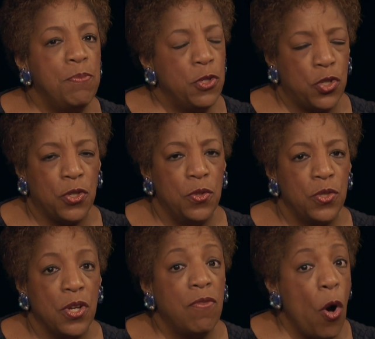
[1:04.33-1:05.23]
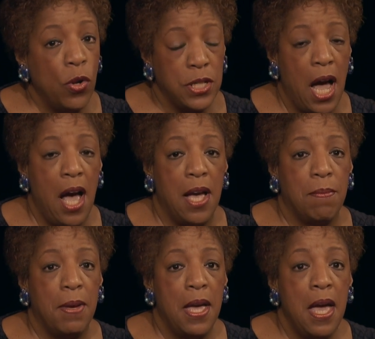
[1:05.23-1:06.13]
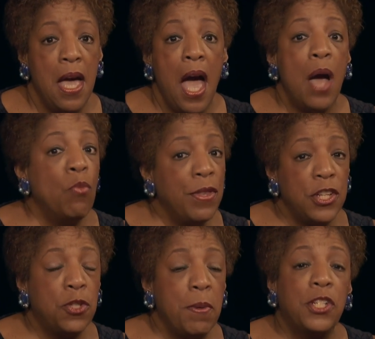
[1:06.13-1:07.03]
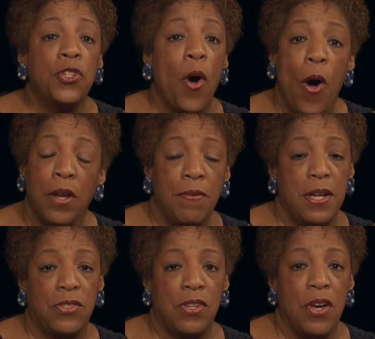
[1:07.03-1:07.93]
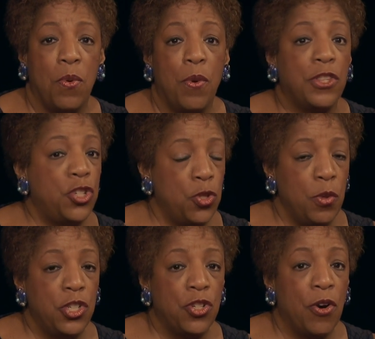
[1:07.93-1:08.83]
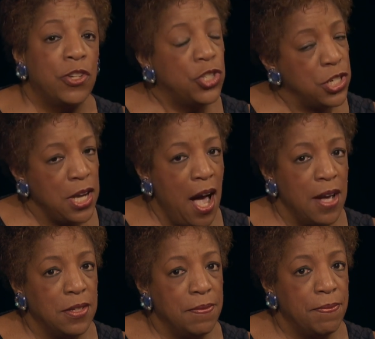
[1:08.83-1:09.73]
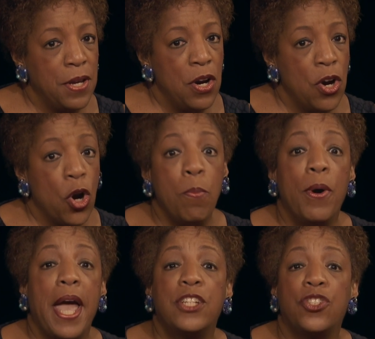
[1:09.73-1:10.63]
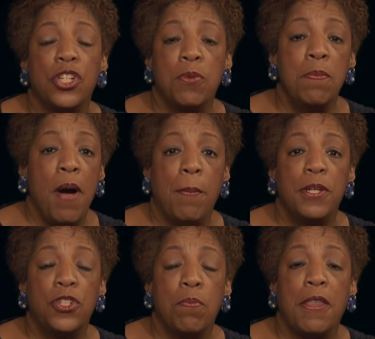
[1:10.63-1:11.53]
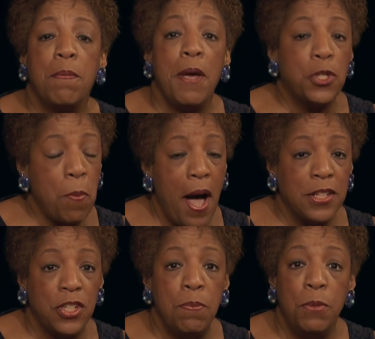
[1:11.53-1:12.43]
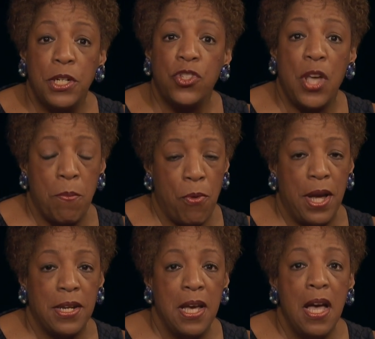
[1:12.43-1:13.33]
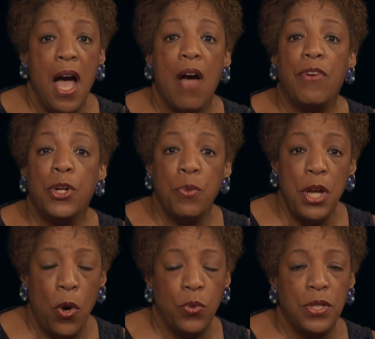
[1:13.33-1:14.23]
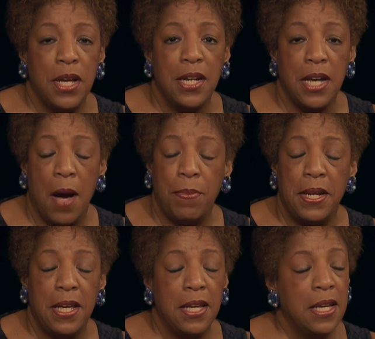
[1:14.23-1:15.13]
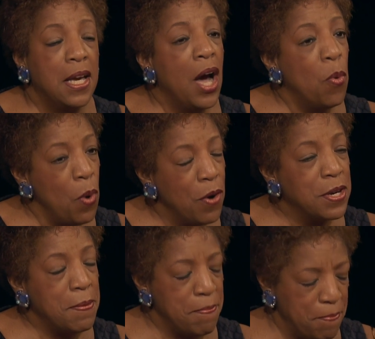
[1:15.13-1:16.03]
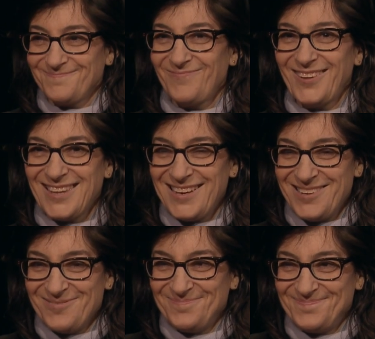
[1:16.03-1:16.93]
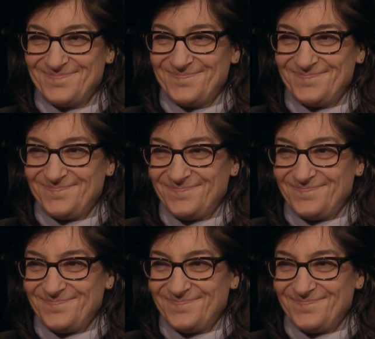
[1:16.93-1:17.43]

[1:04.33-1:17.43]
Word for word: musicals of all time, and one that speaks to all of us, whether Jewish or Gentile. Her book has just been published by the Metropolitan Books imprint of Henry Holt and Company. Welcome. Thank you. You've